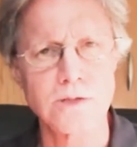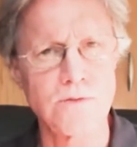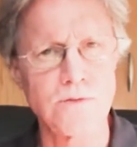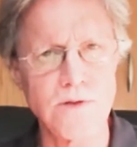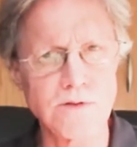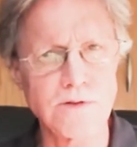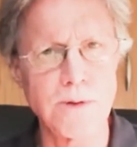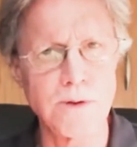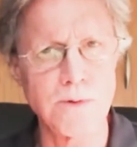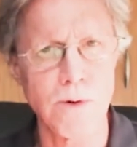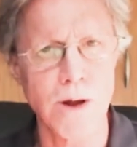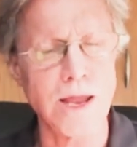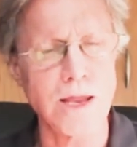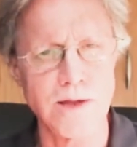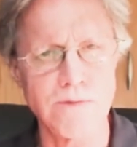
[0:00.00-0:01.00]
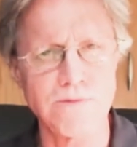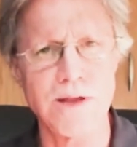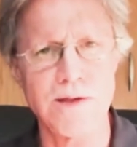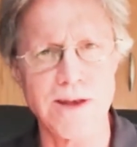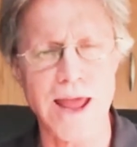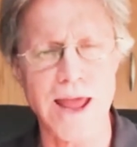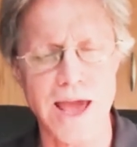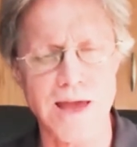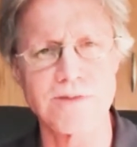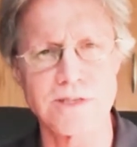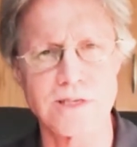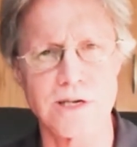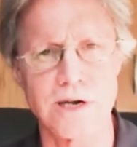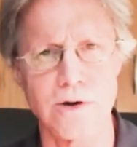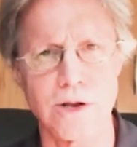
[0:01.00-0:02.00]
So if you have to be right, you have to have an
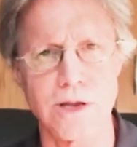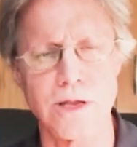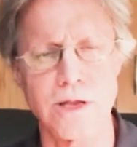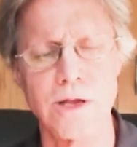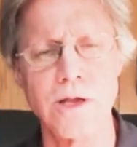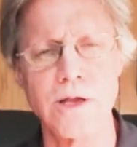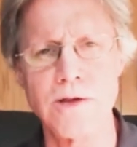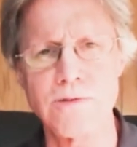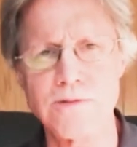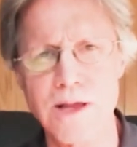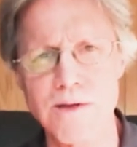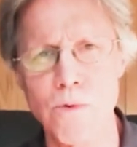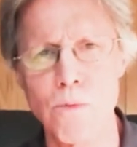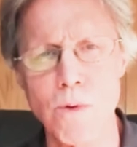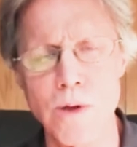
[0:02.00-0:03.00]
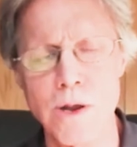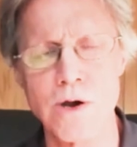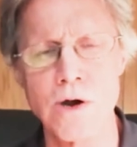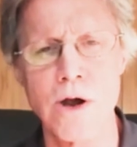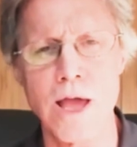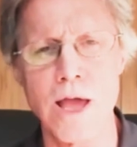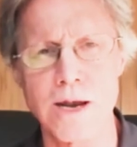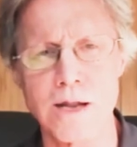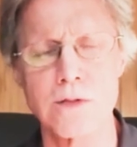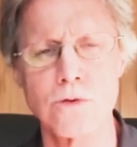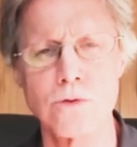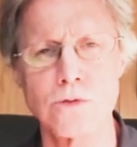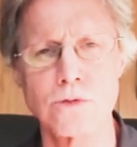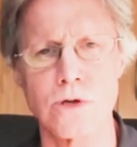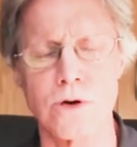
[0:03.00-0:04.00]
adversary. You have to have a winner and a
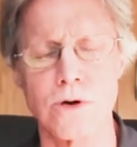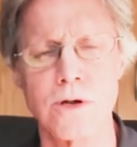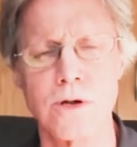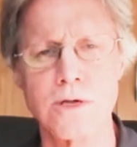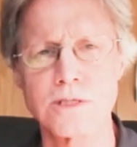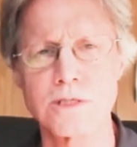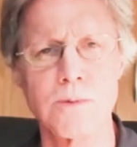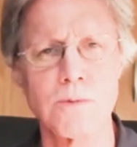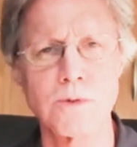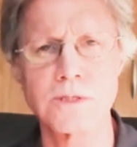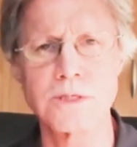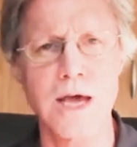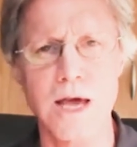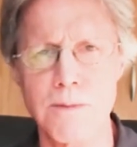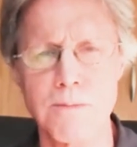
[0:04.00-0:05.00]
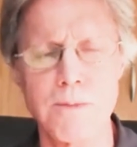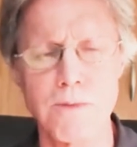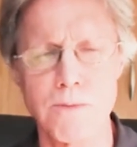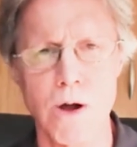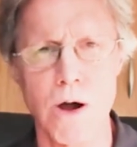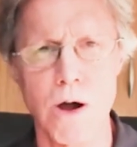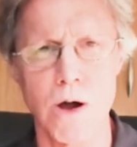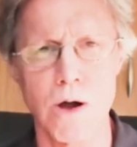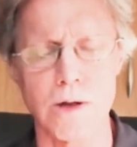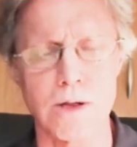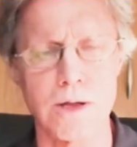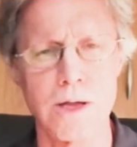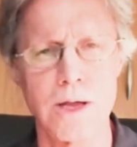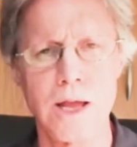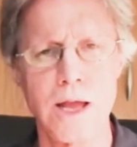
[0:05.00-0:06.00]
loser. Someone's got to be
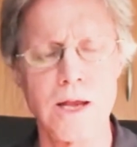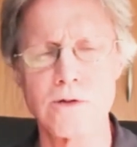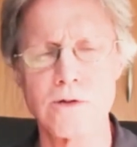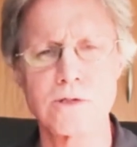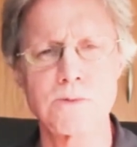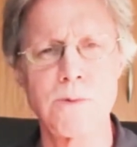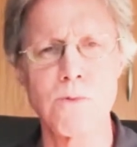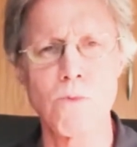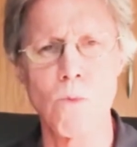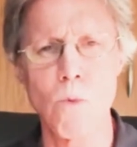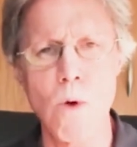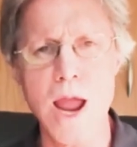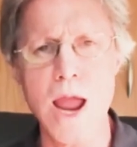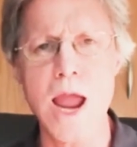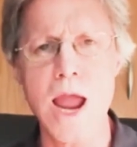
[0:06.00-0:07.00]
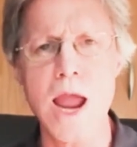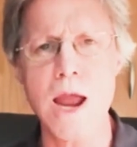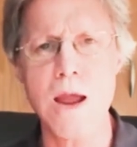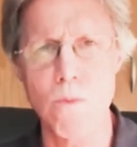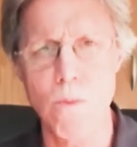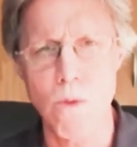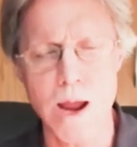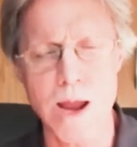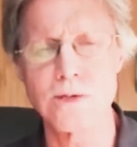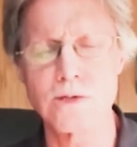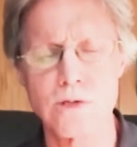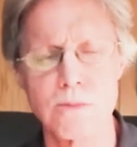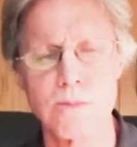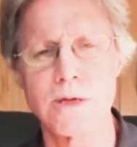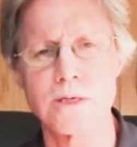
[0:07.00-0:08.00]
wrong. And you'll spend way,
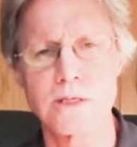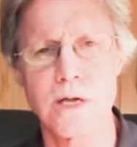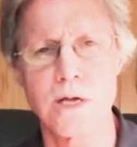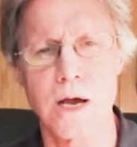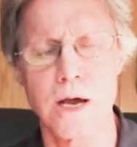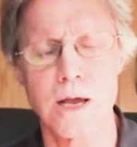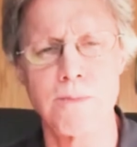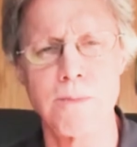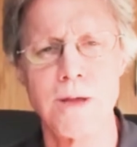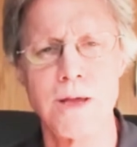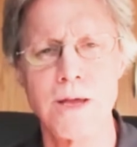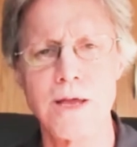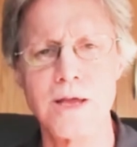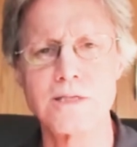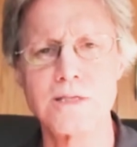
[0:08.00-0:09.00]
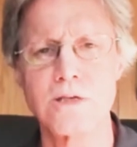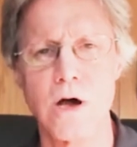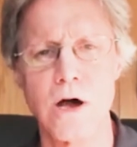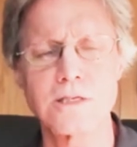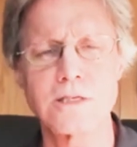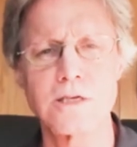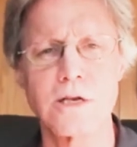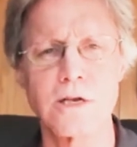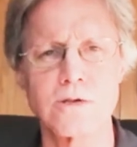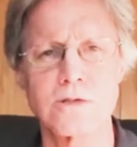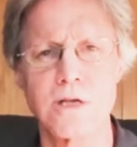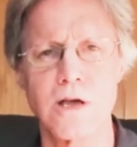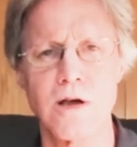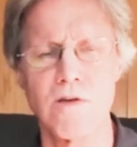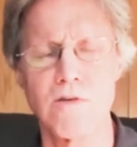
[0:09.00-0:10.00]
way too much time exhausting
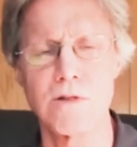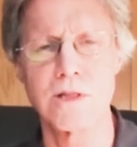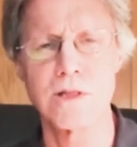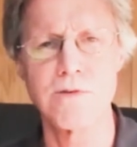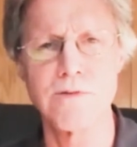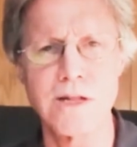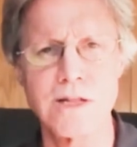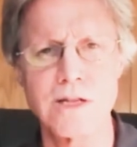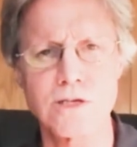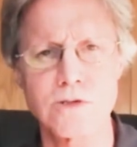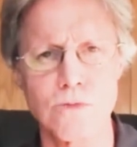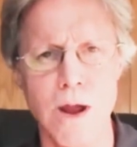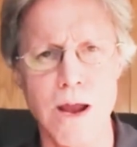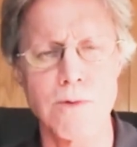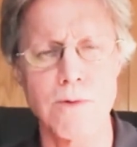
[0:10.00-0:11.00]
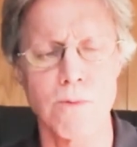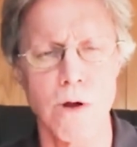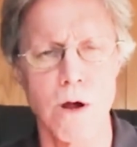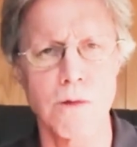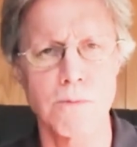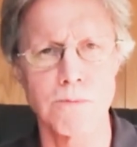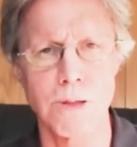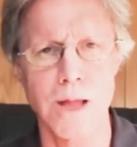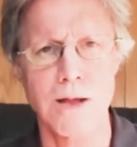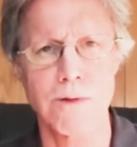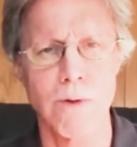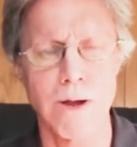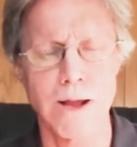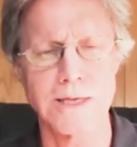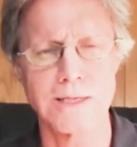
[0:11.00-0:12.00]
yourself living in this right wrong,
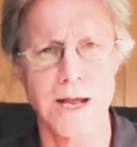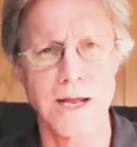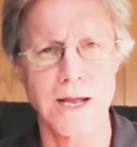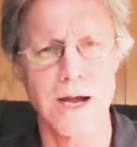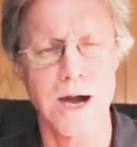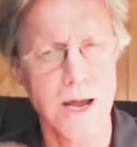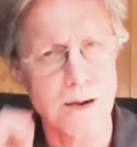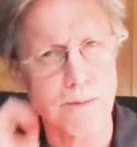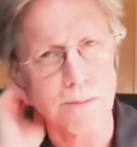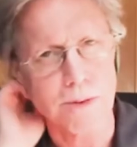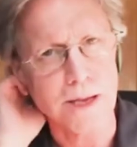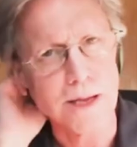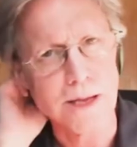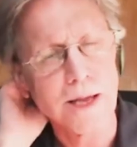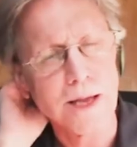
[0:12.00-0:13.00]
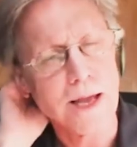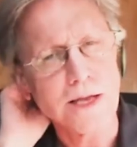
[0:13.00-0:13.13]
black white dichotomy.